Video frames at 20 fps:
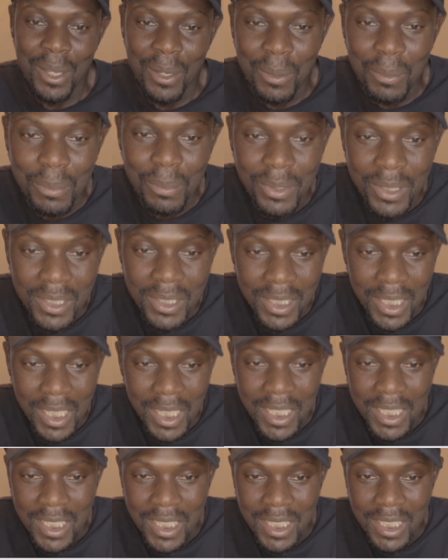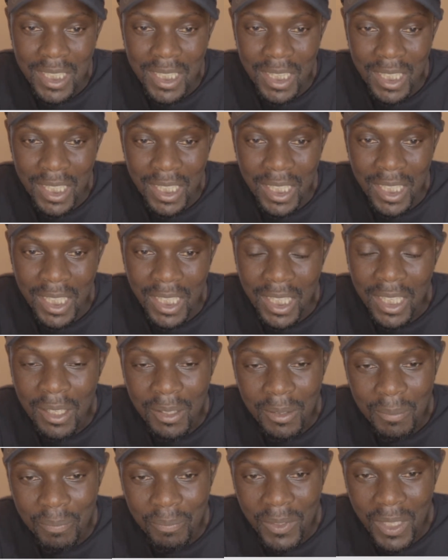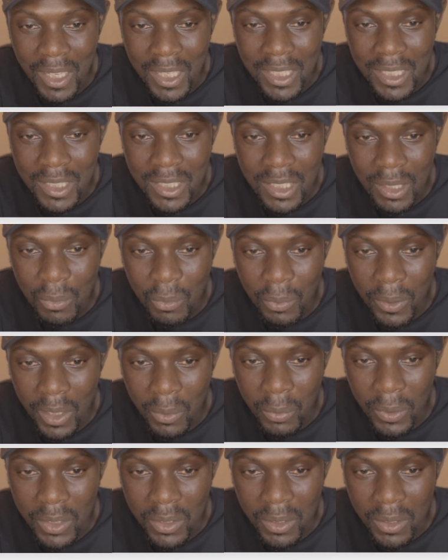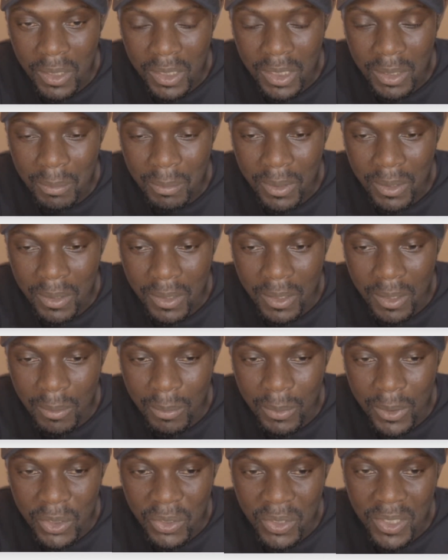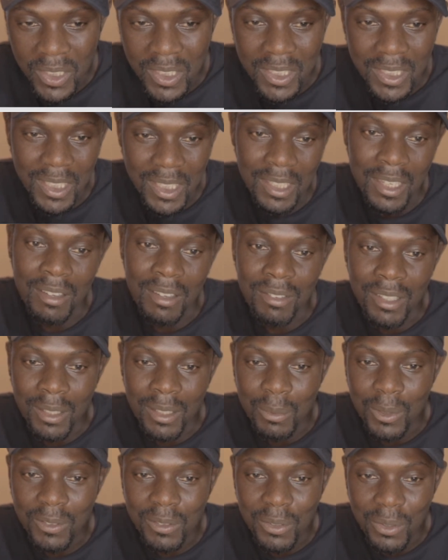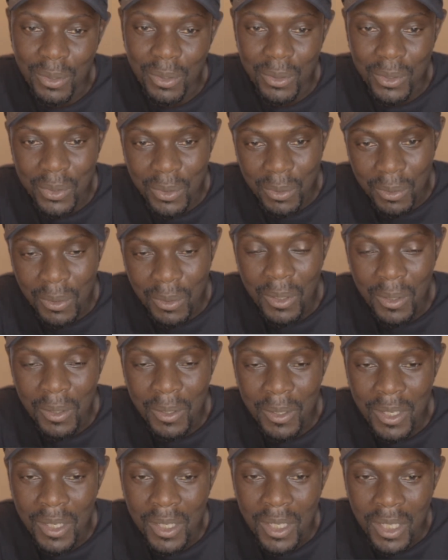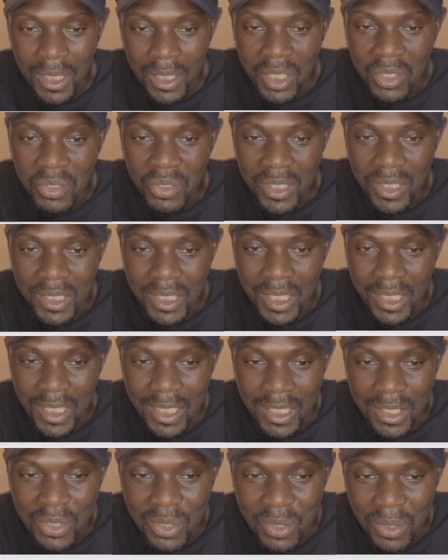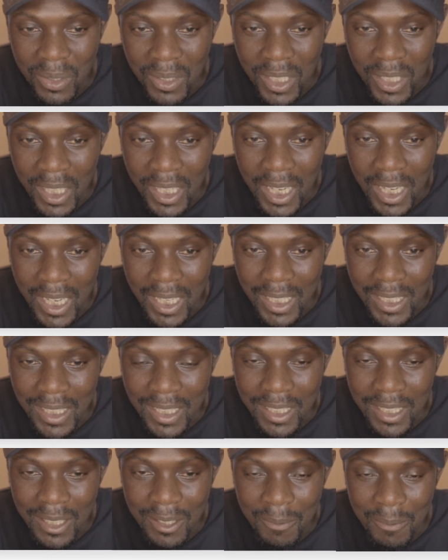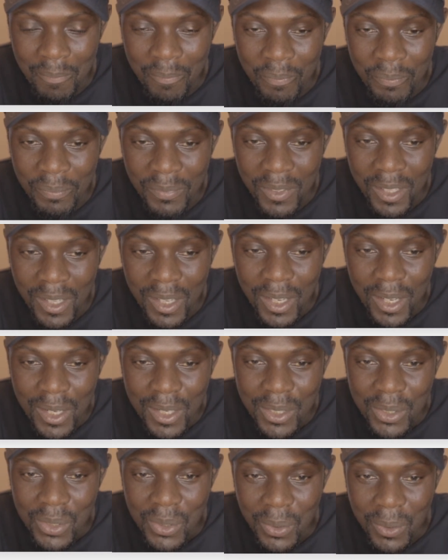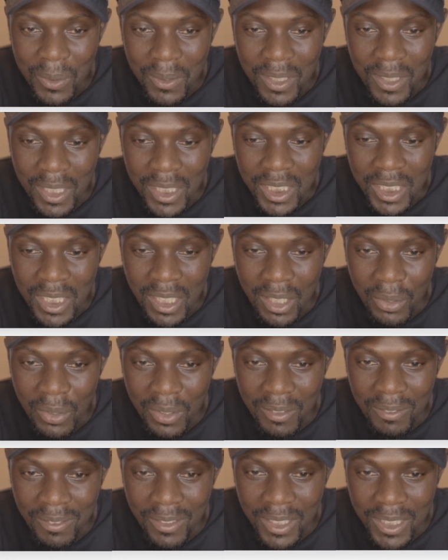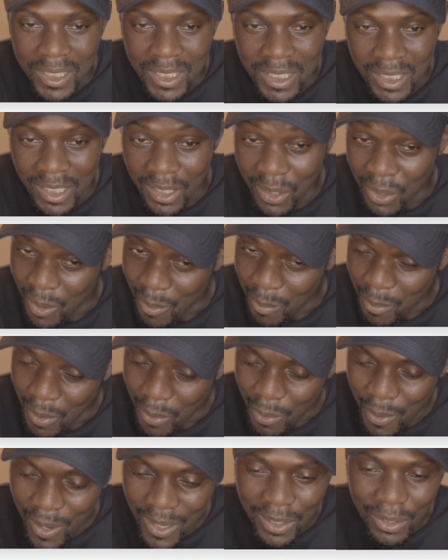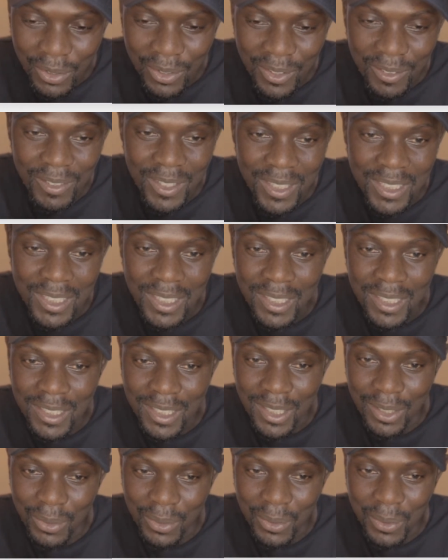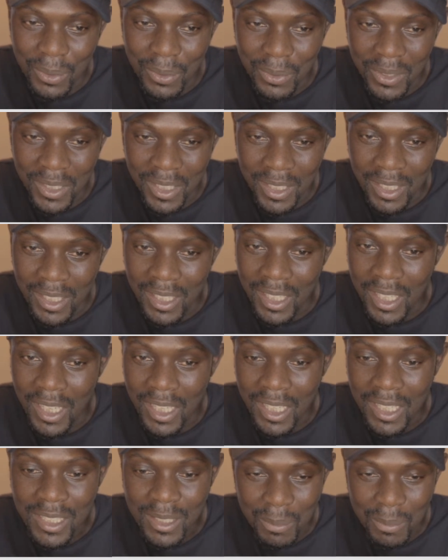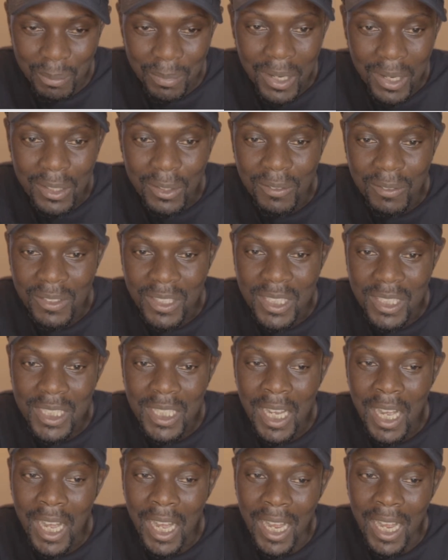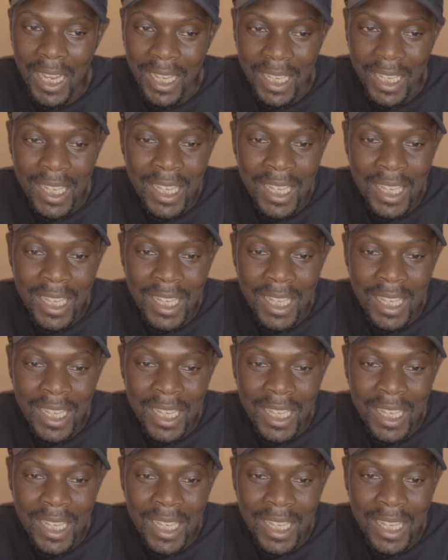Precisely last week we talked about opportunities that are available for those who are interested in studying at Seoul National University, the #1 university in South Korea. It is part of the SKY.